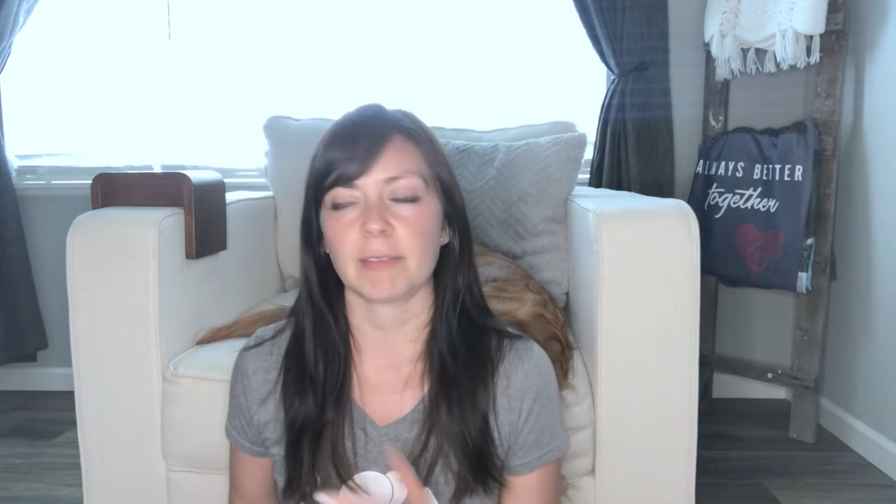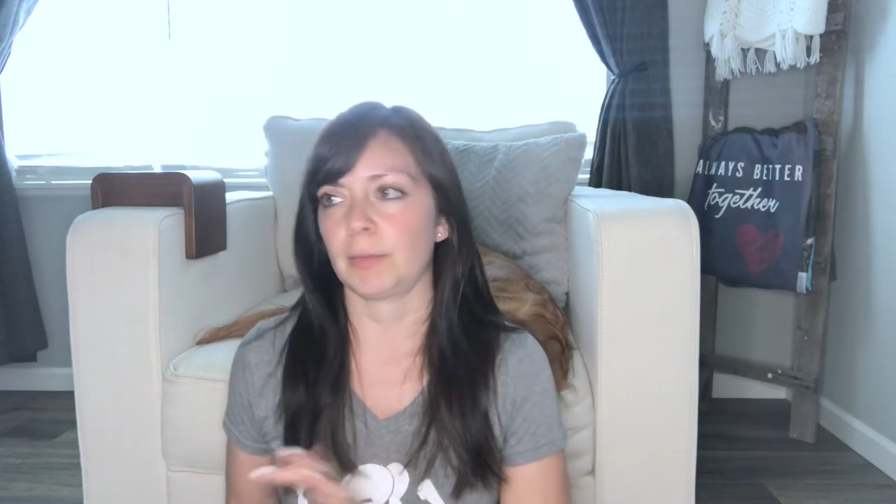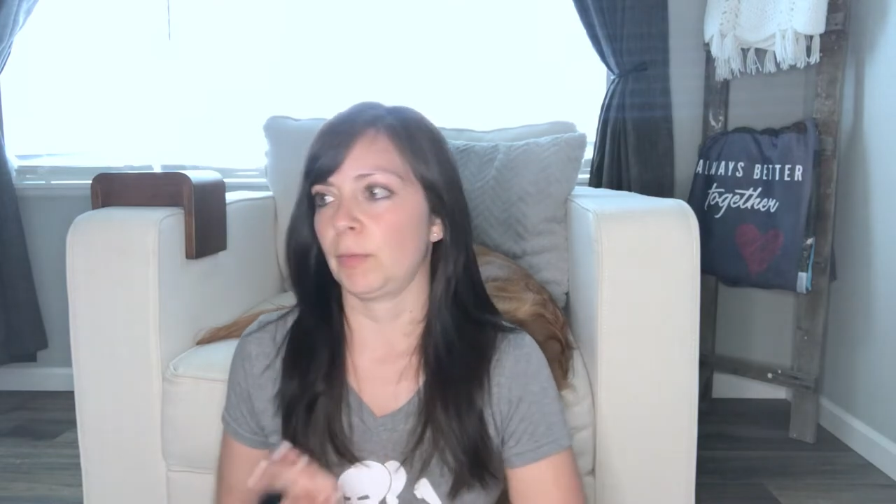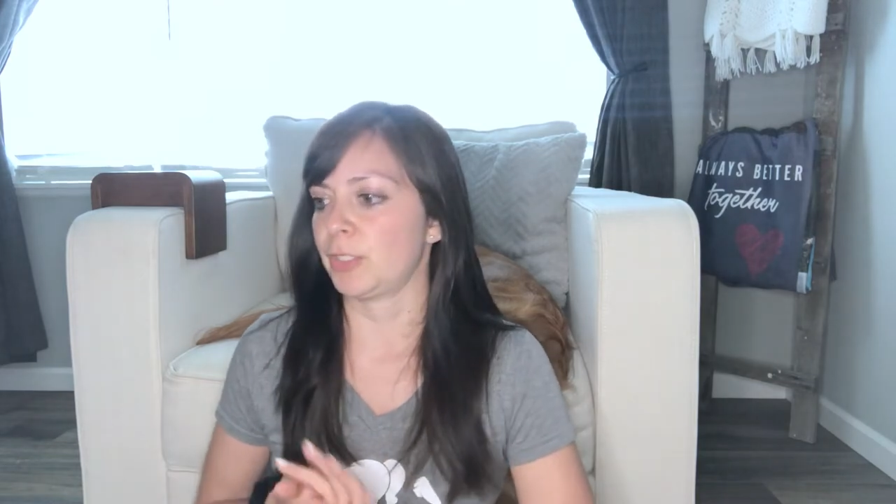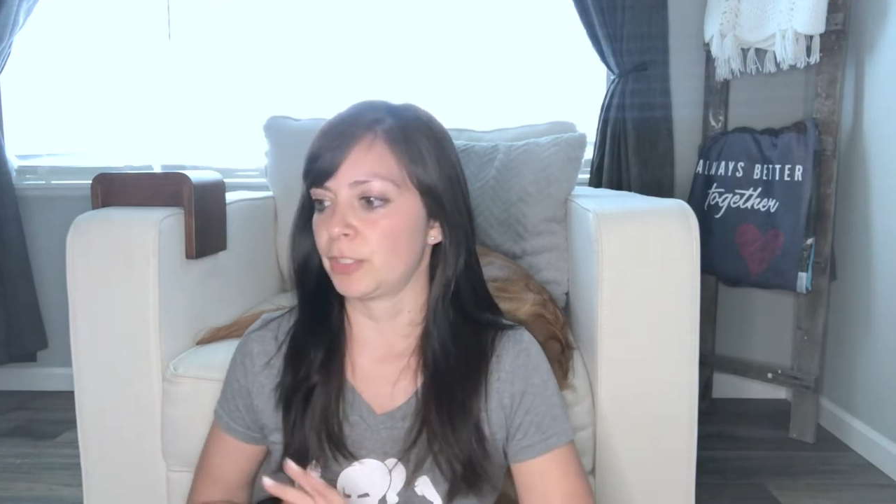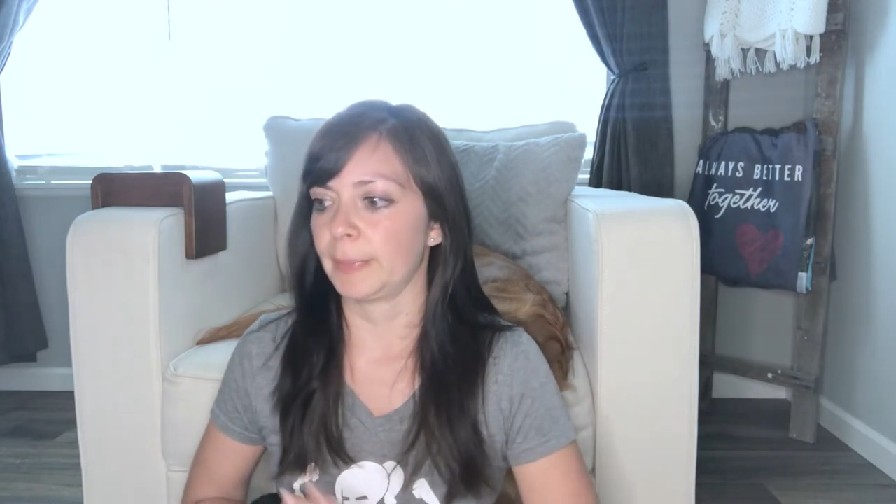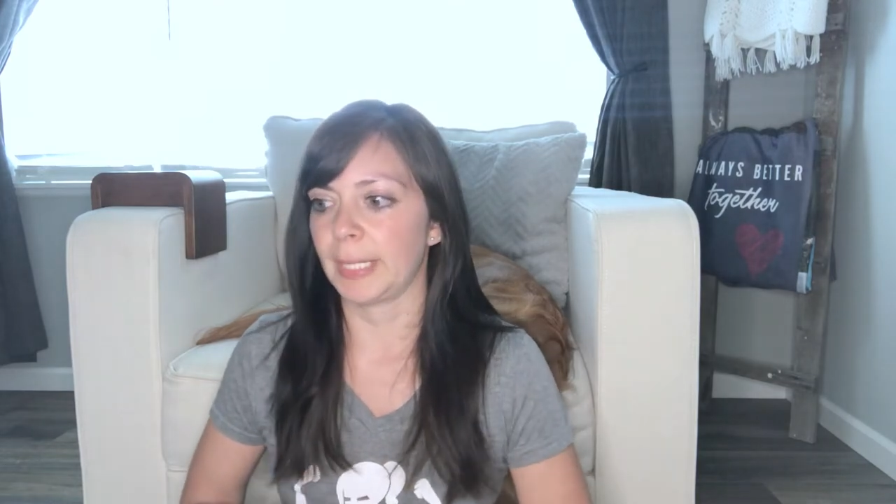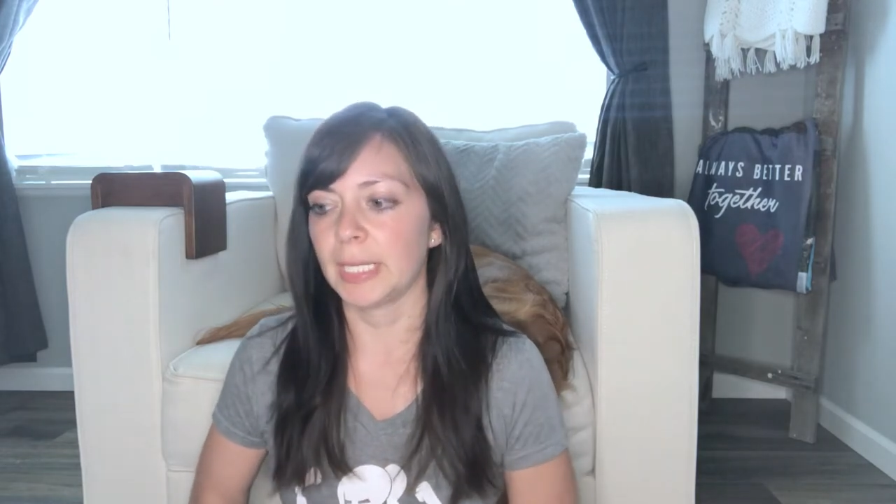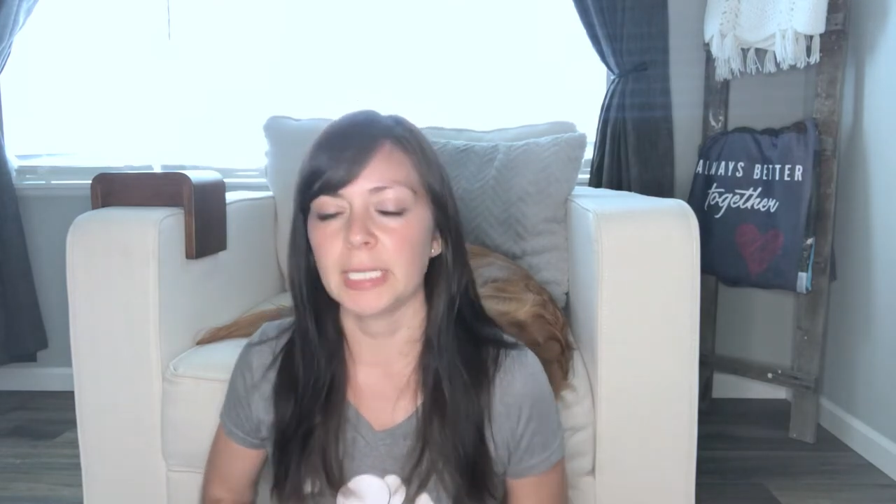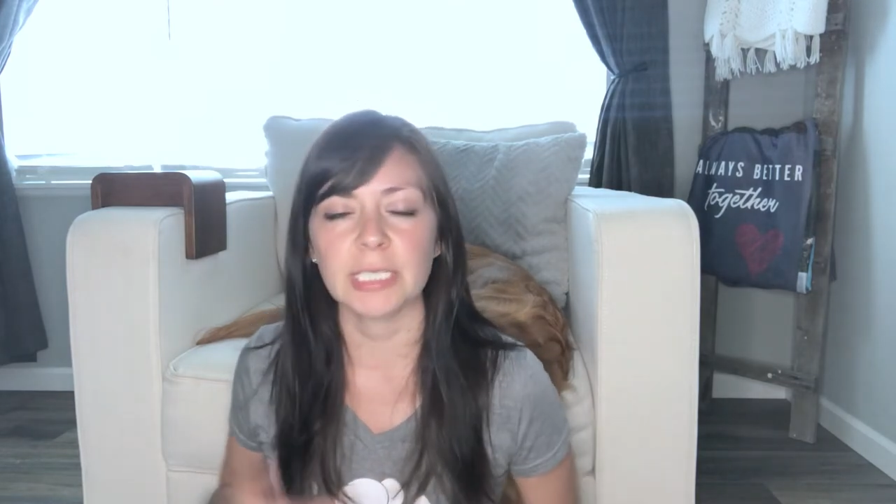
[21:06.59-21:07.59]
I've been washing my
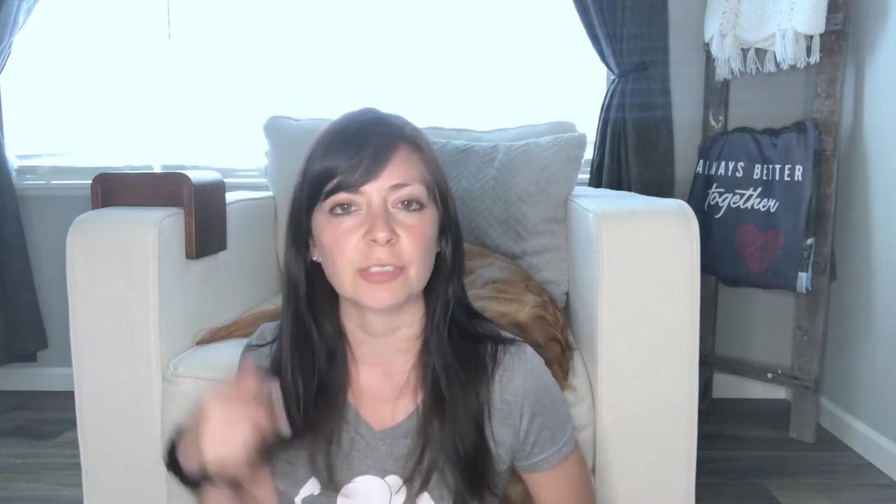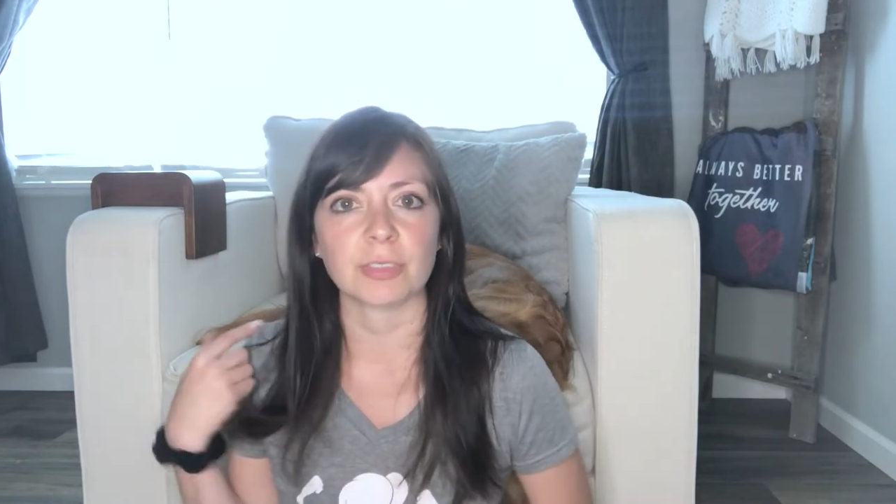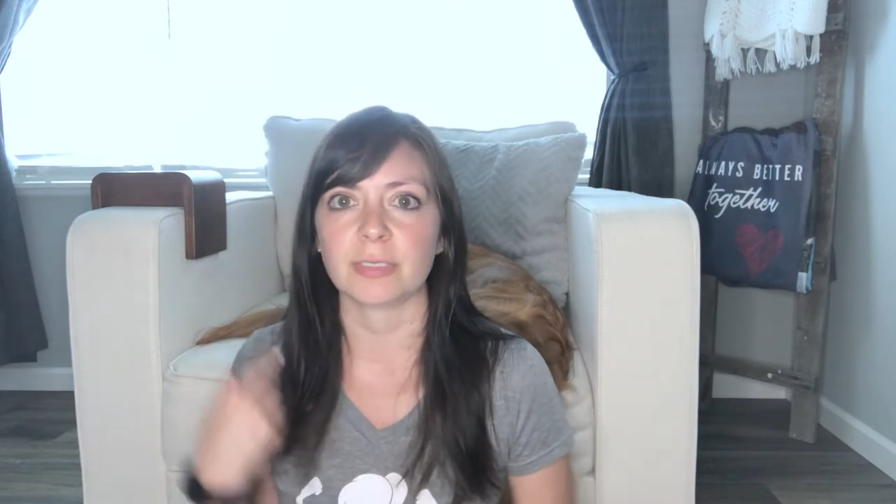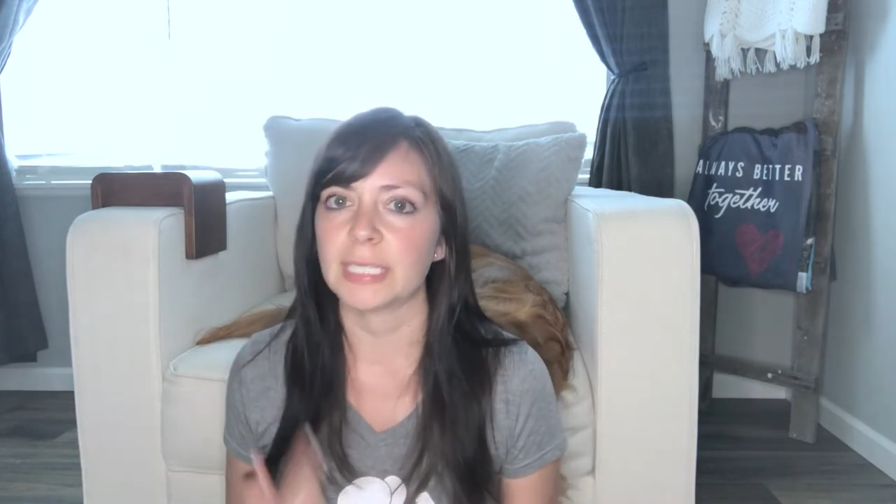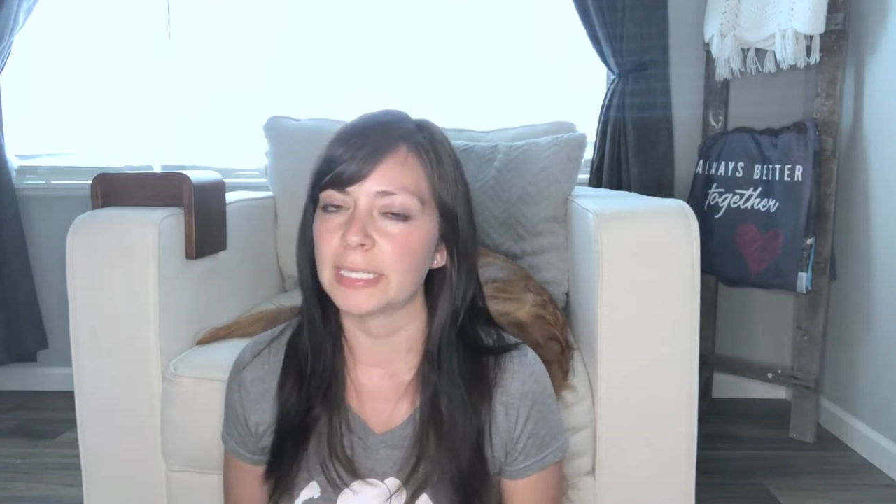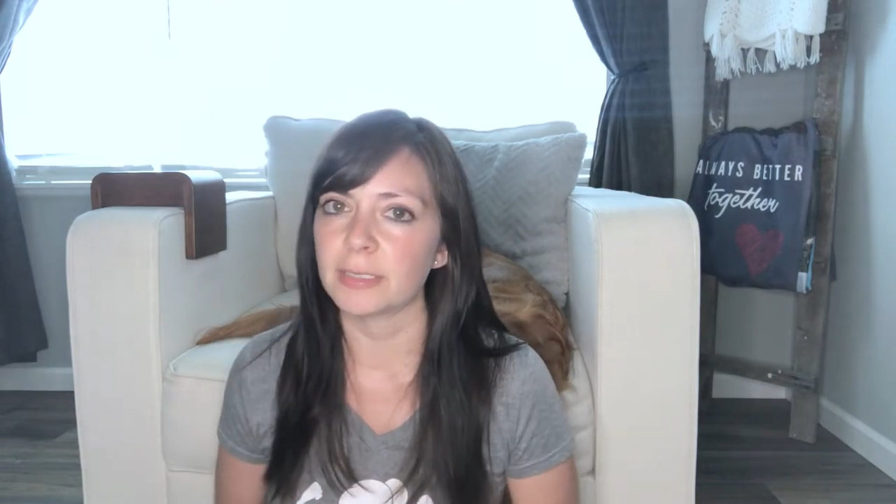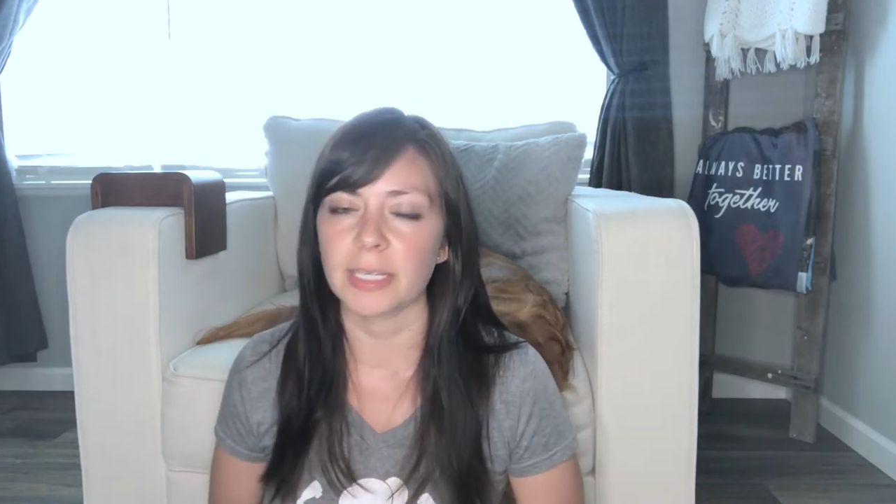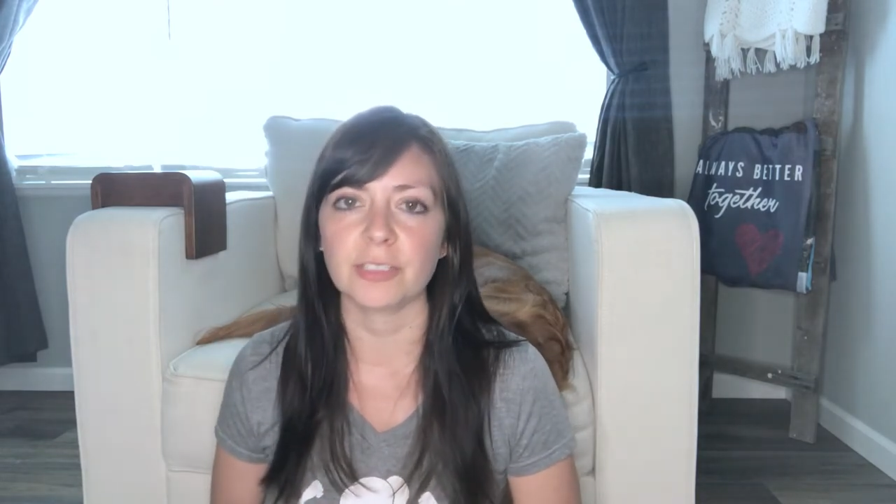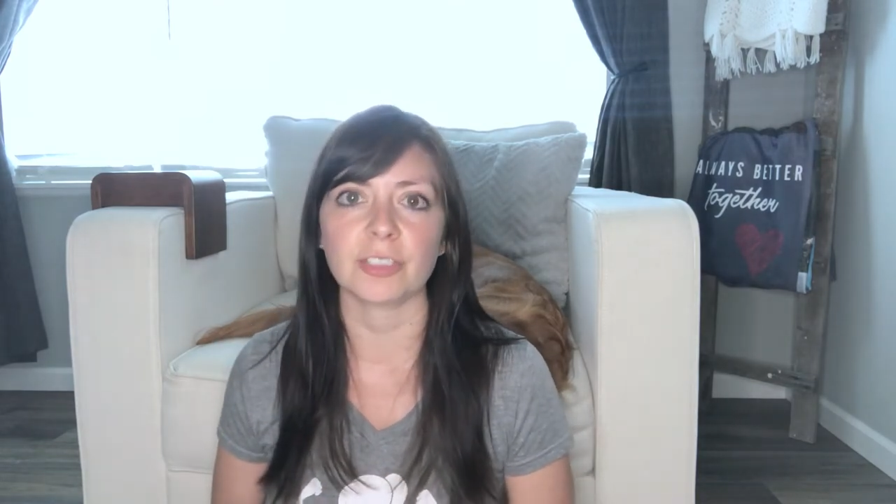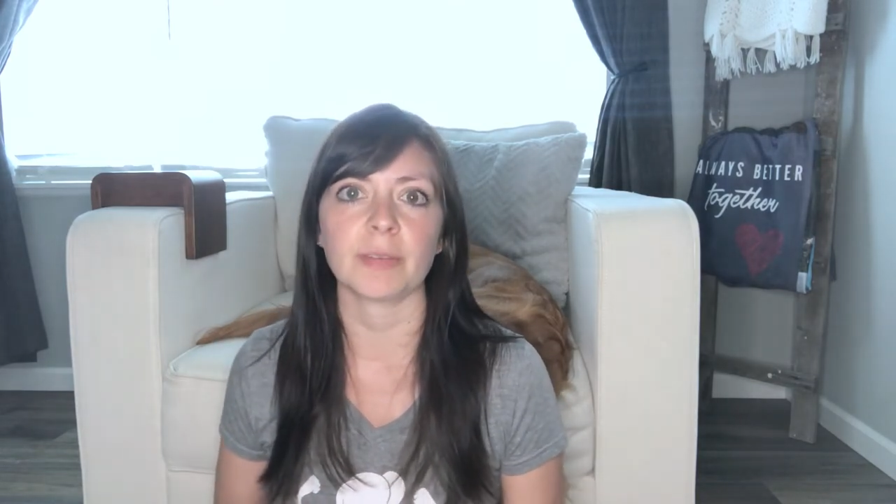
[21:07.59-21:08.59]
hands, using sanitizer.